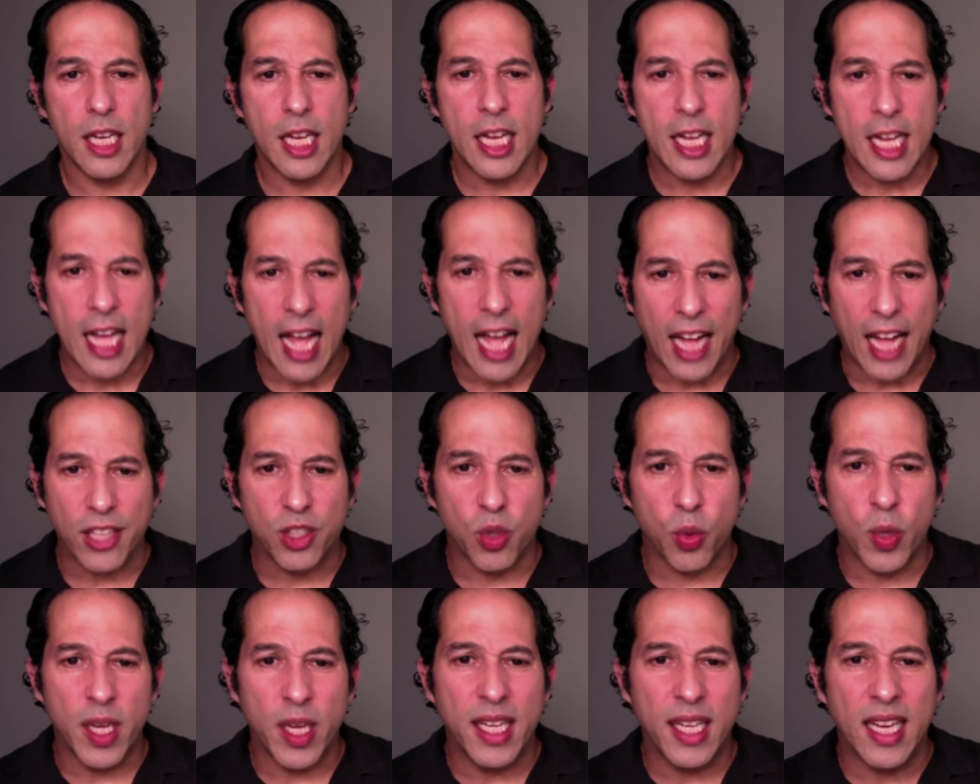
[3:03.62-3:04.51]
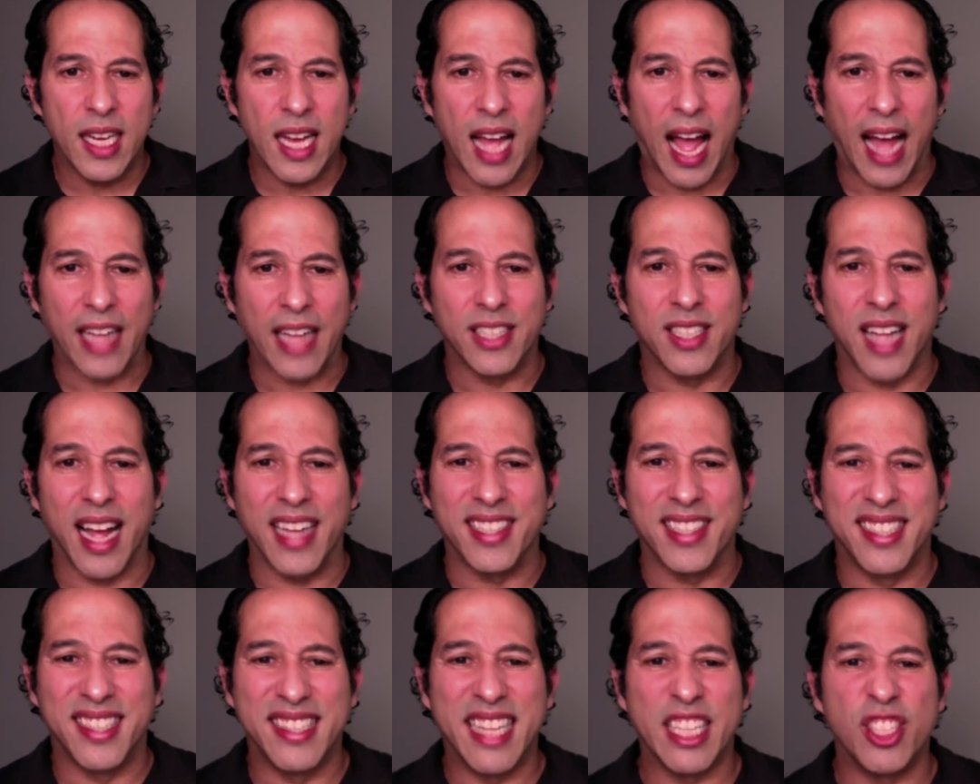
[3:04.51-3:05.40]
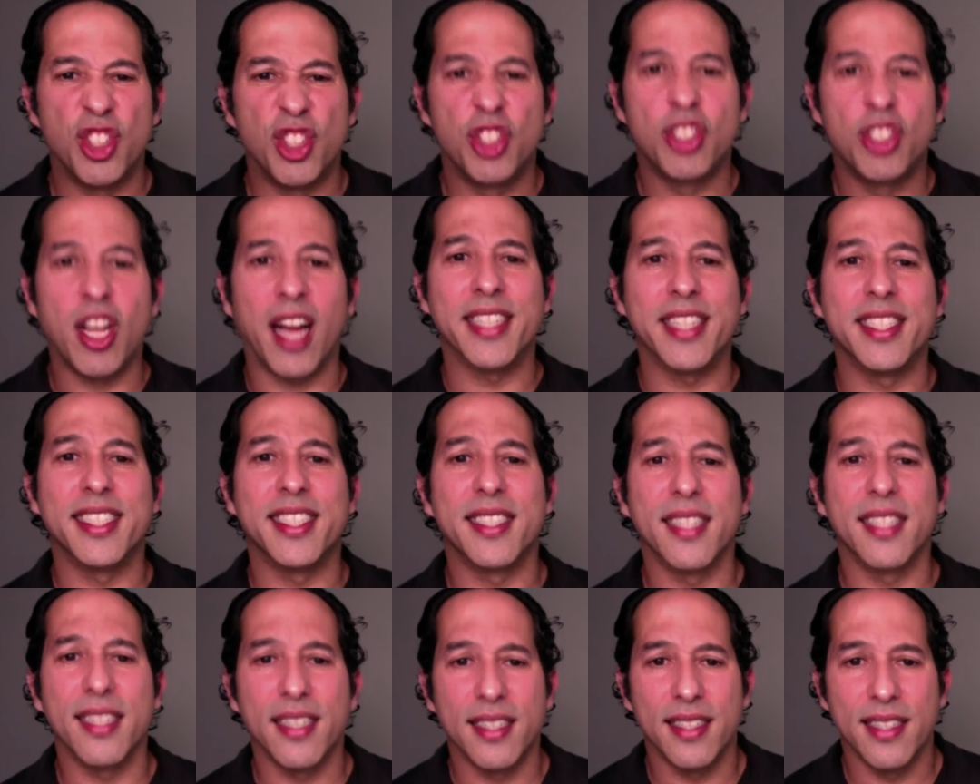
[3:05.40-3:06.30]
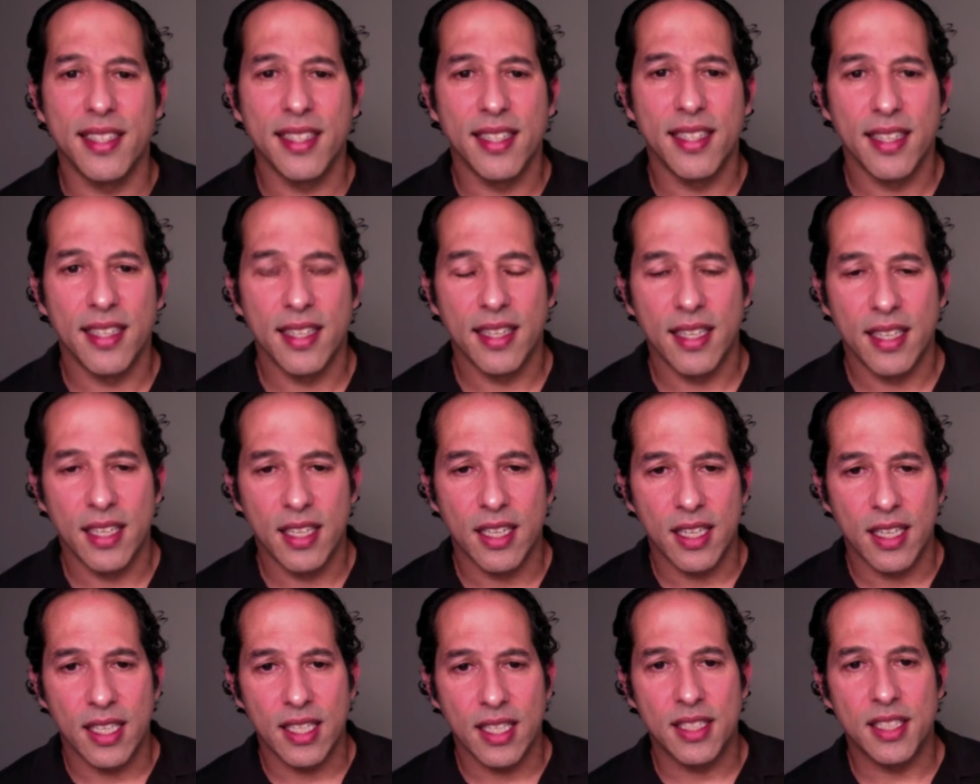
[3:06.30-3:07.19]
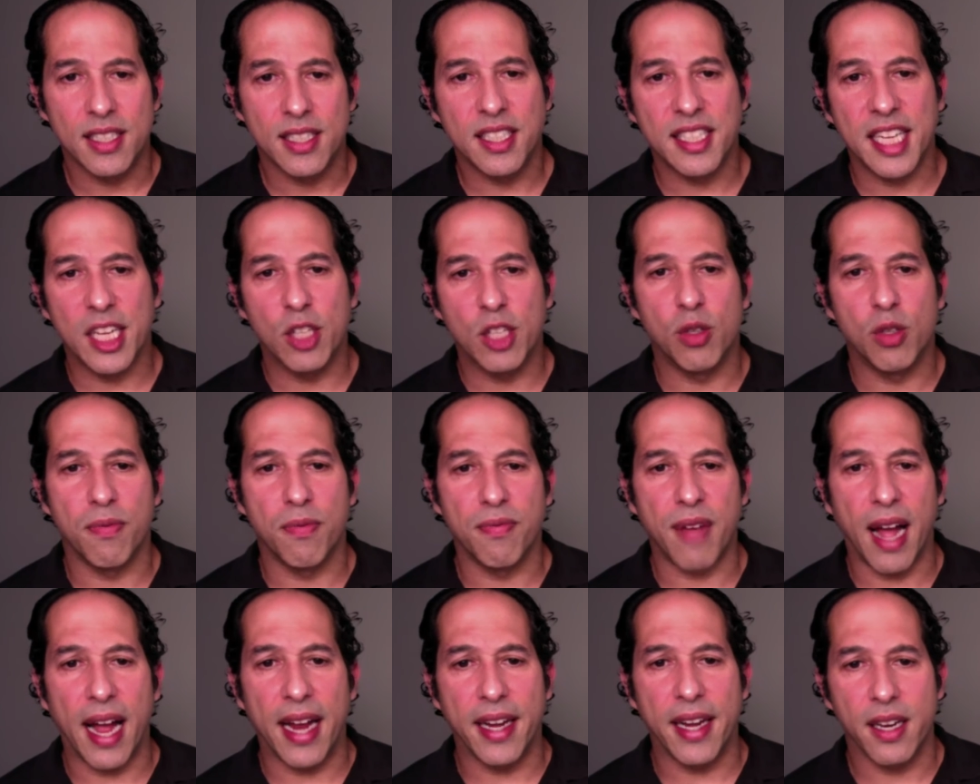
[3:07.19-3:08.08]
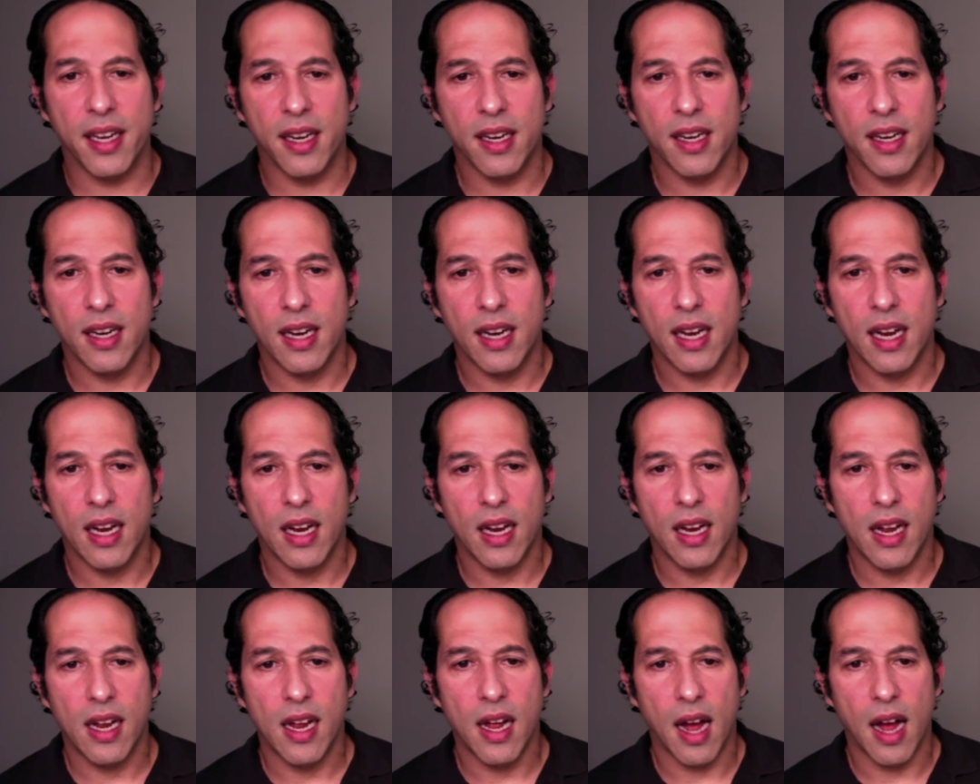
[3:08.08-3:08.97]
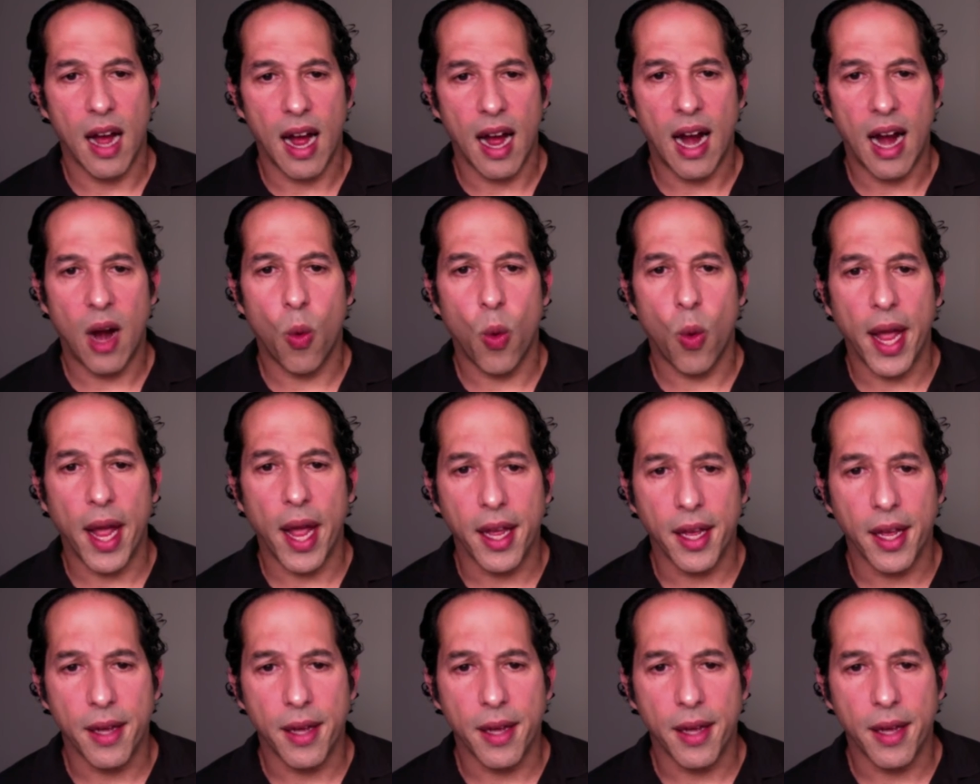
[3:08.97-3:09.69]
as the just seek to find our way.